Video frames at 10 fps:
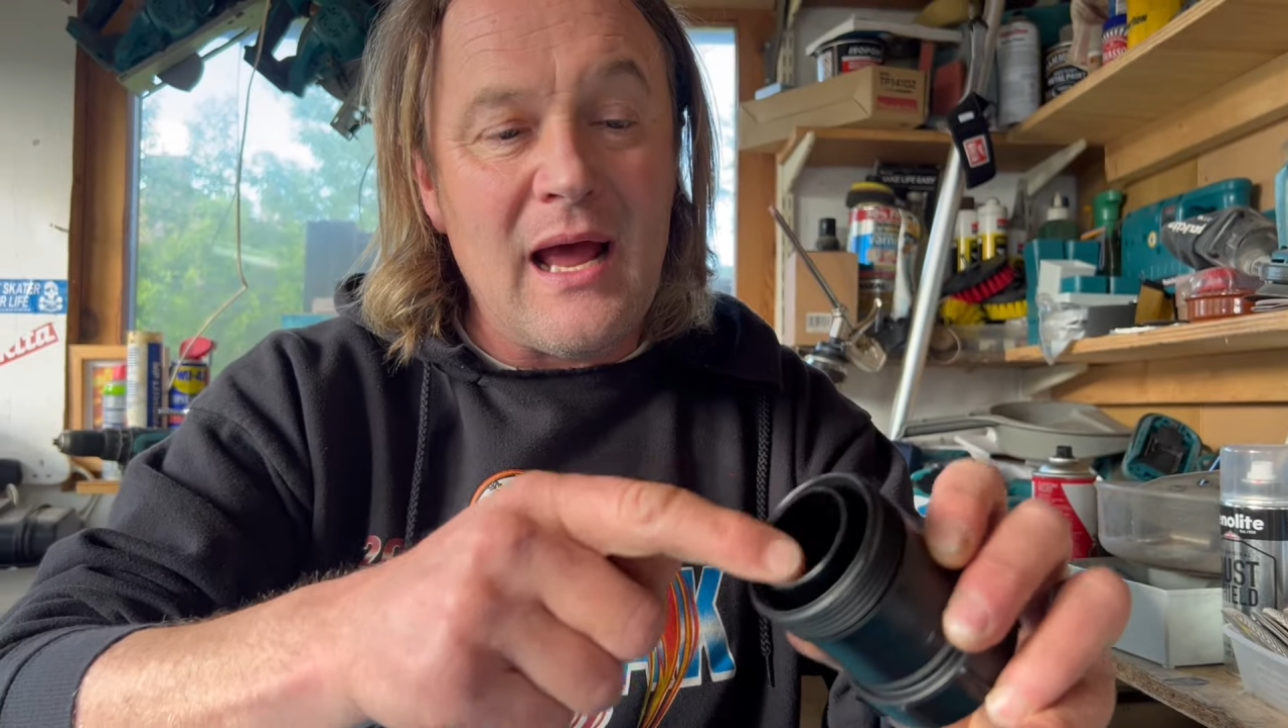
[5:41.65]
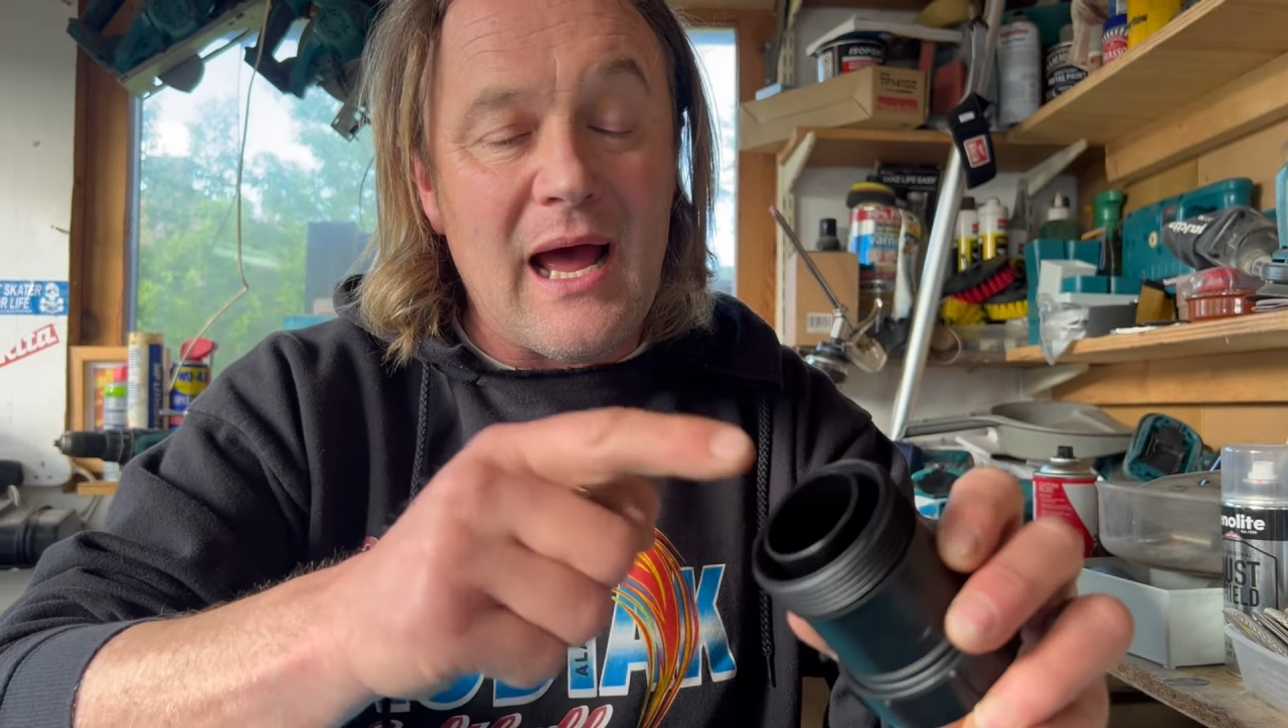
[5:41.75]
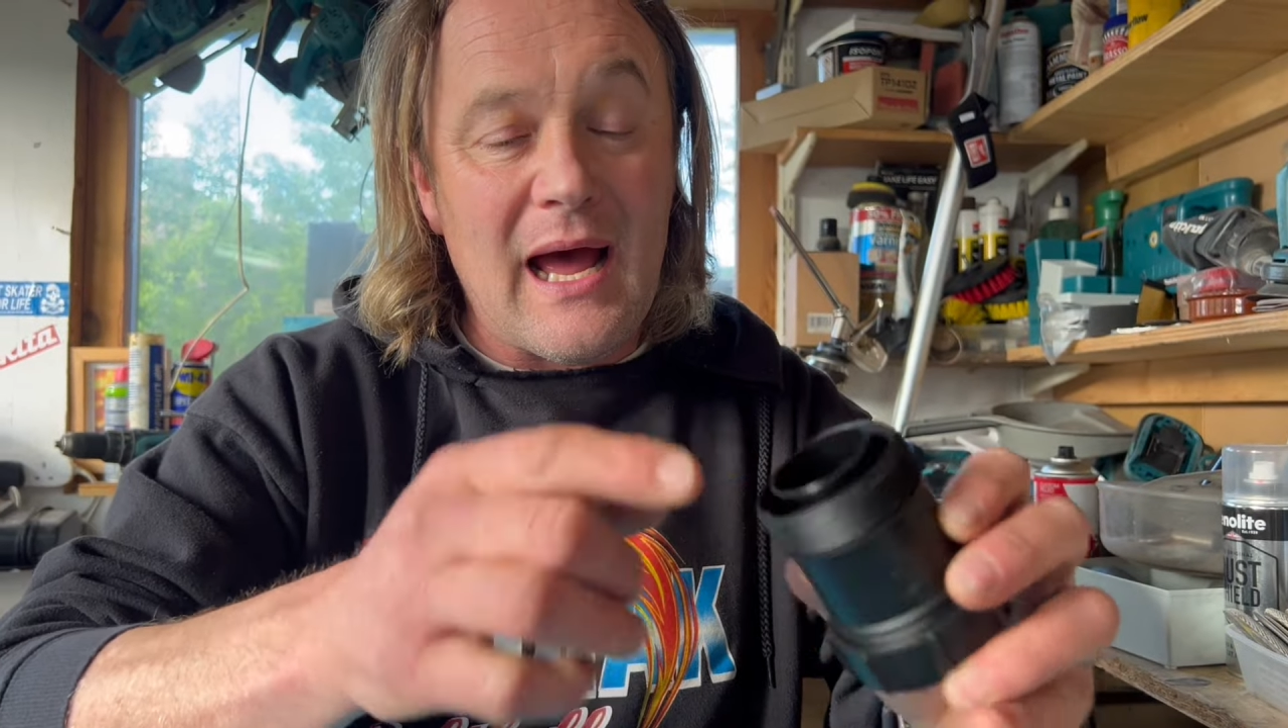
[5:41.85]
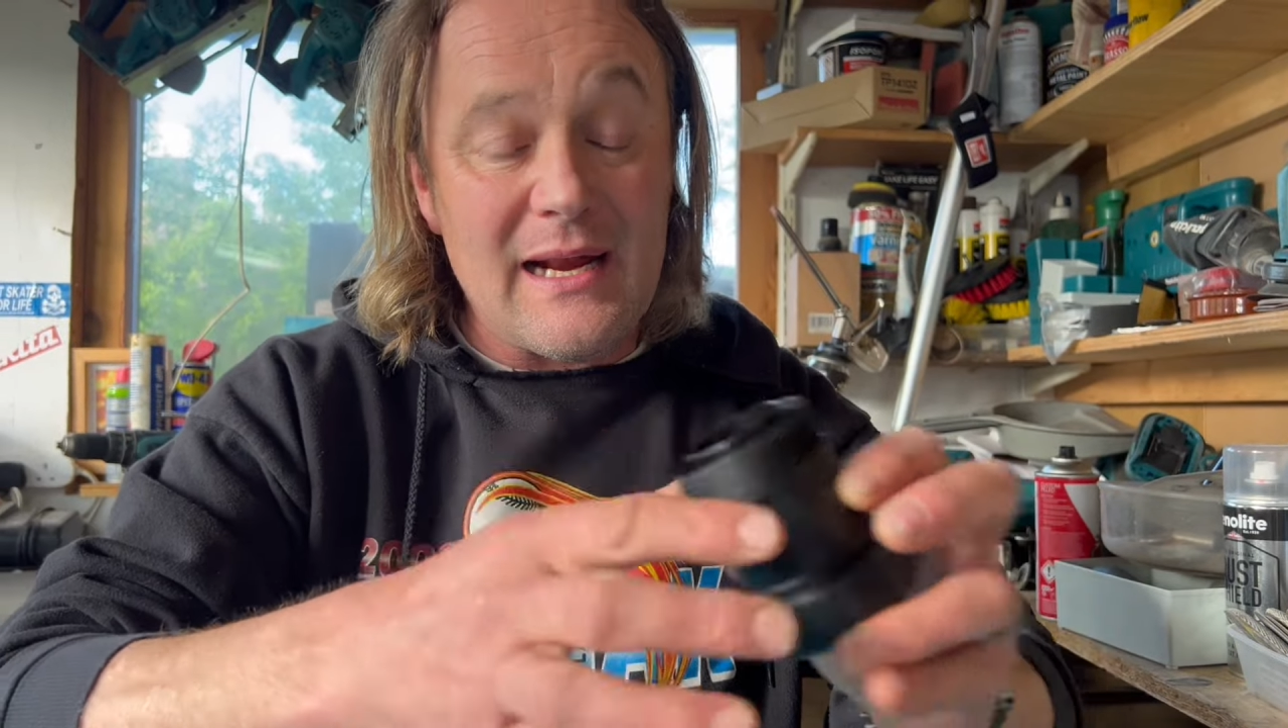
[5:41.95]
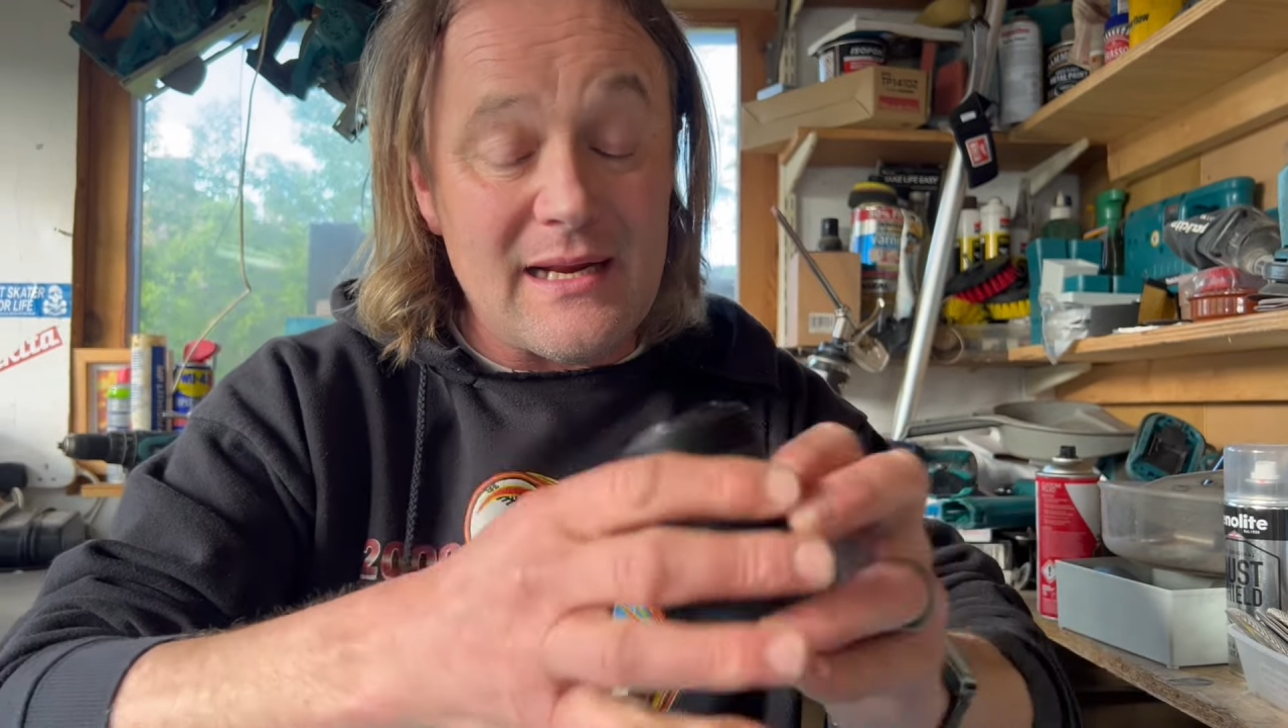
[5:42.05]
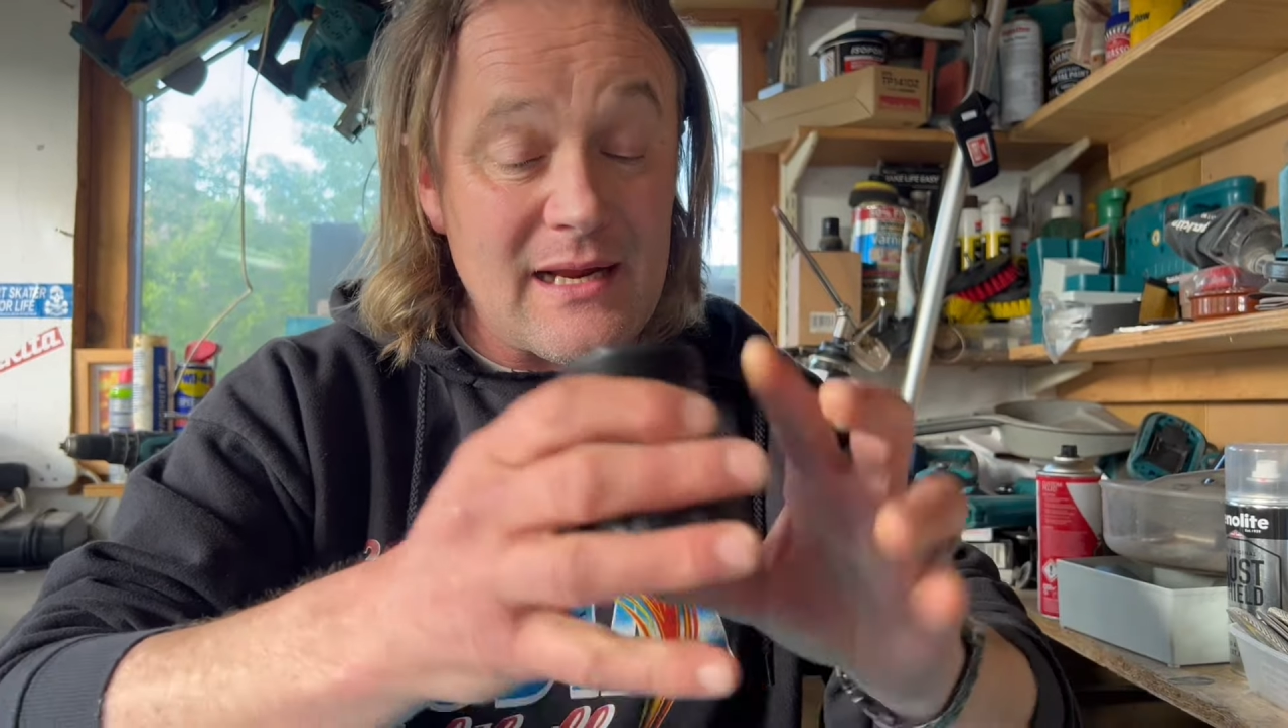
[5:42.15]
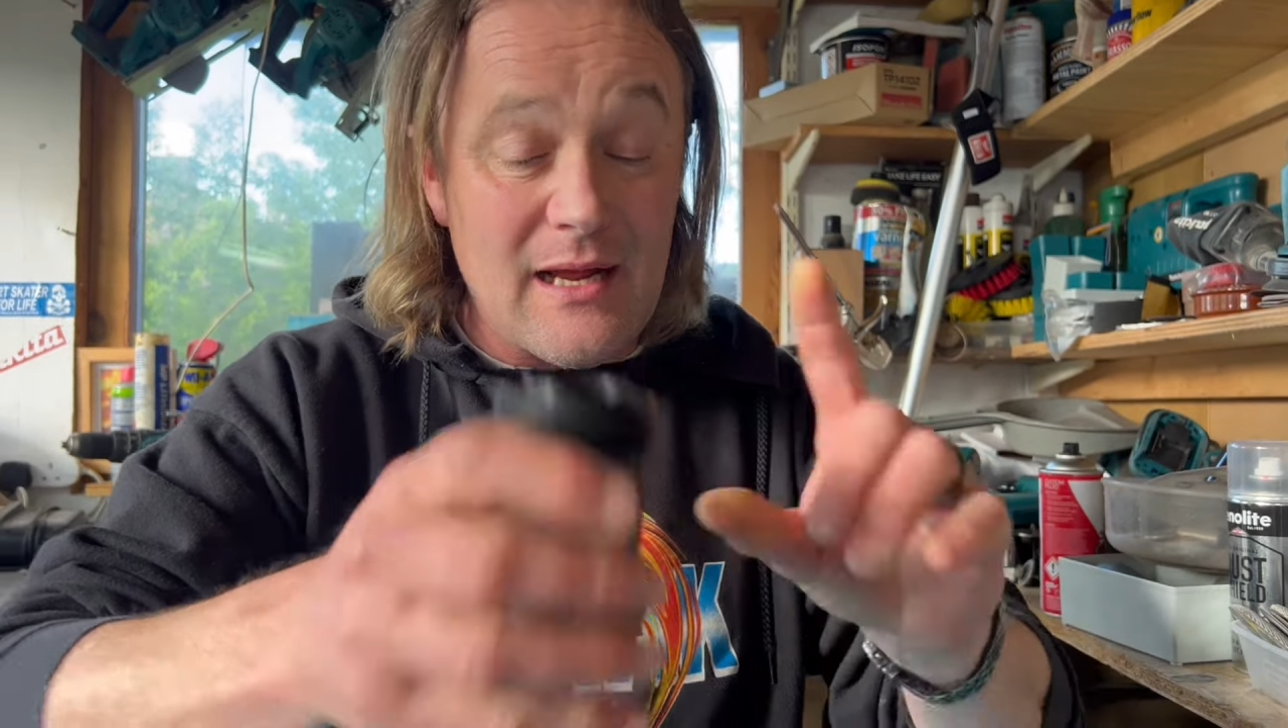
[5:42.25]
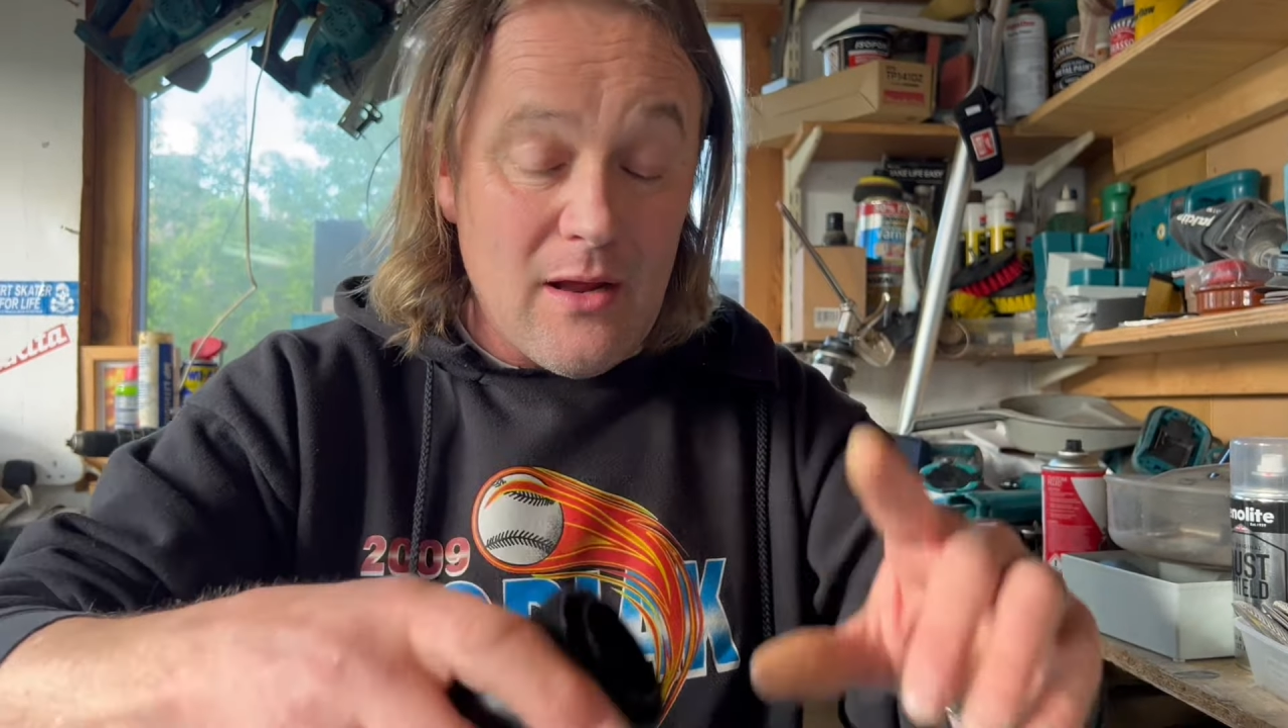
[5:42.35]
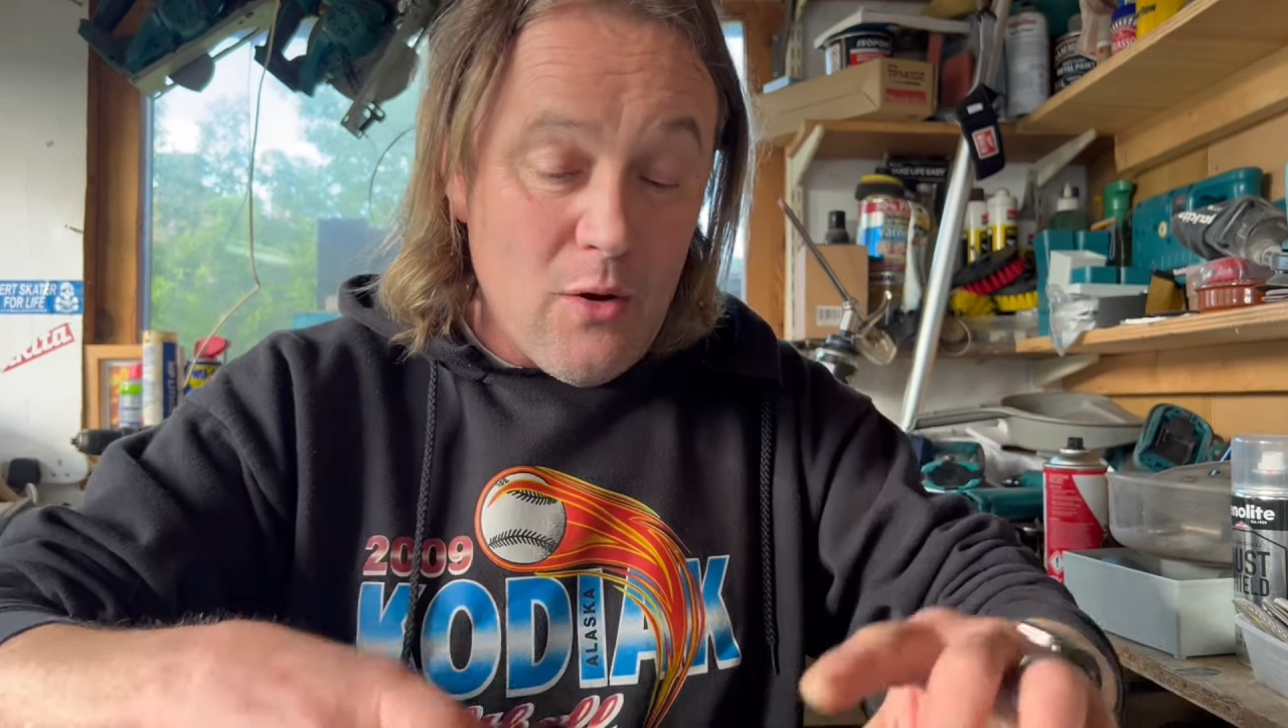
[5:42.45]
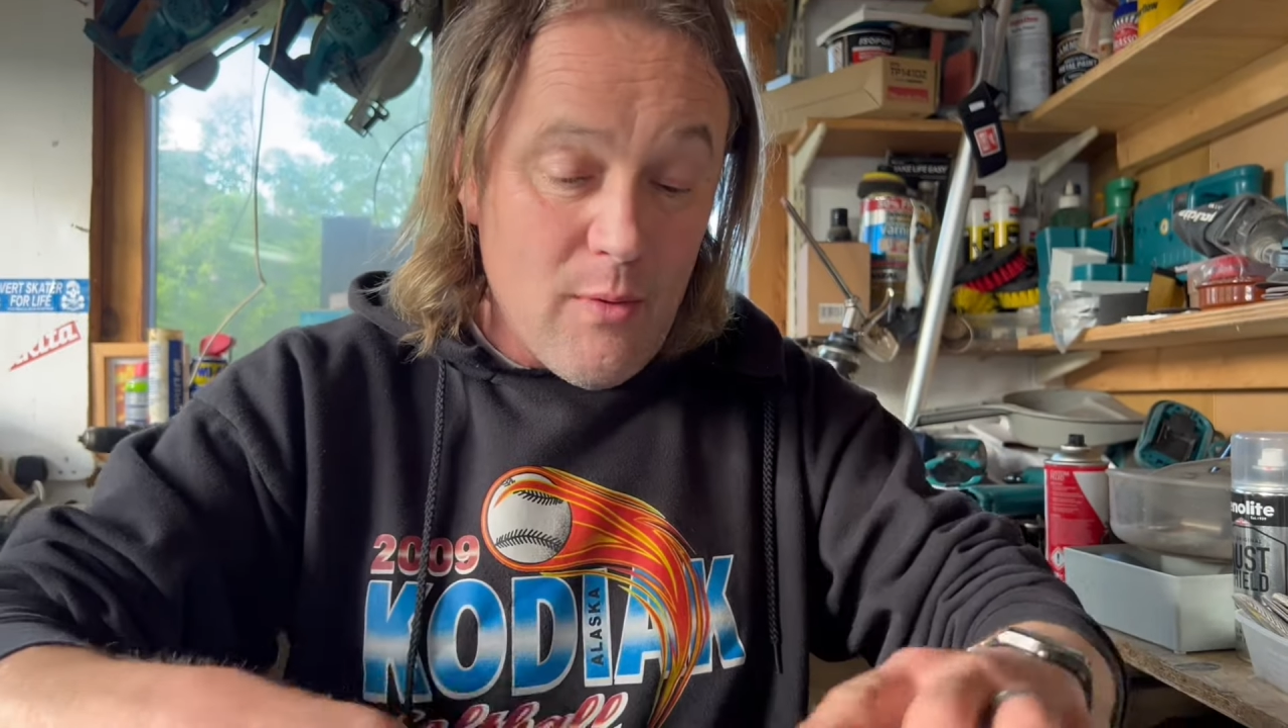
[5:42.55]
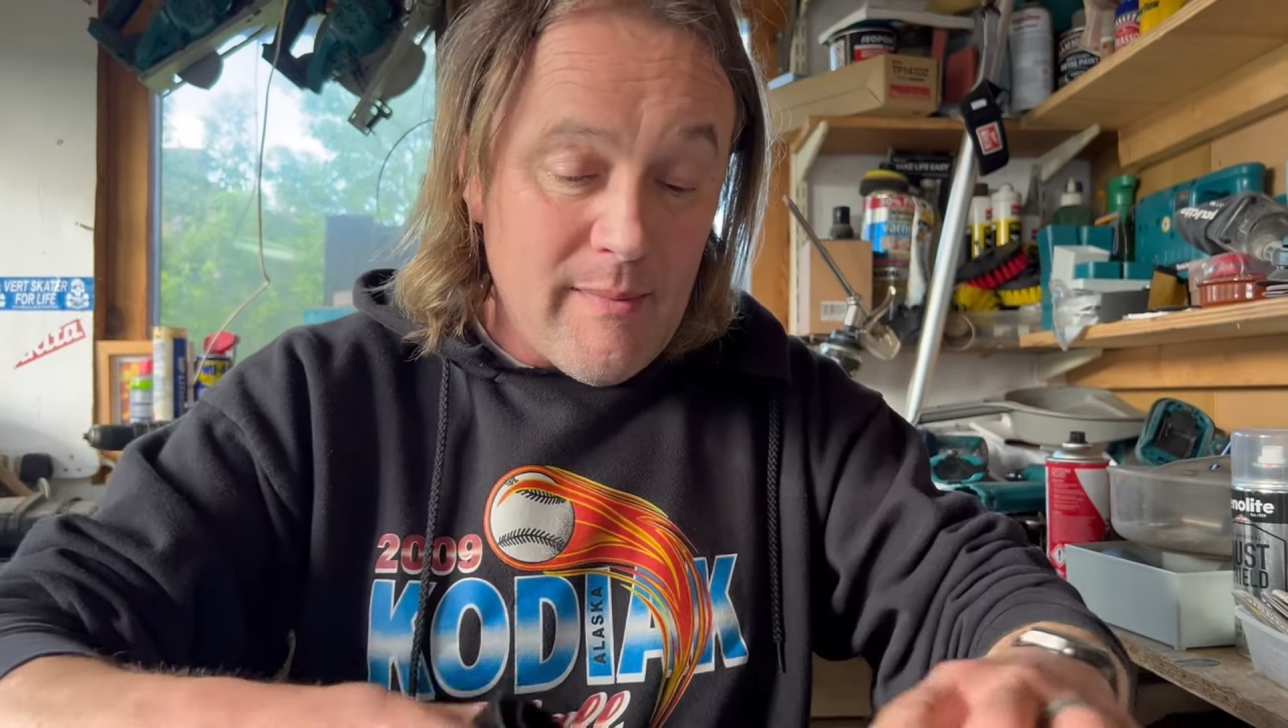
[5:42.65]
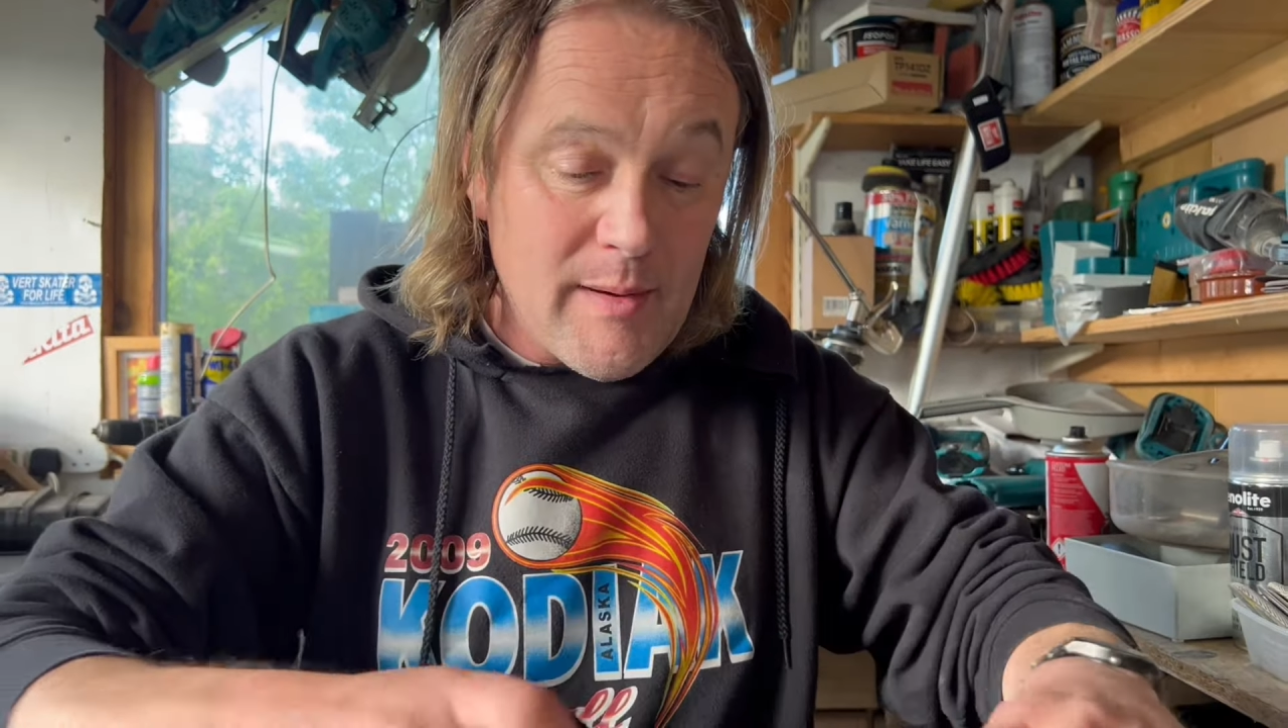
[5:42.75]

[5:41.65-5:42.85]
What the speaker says: And when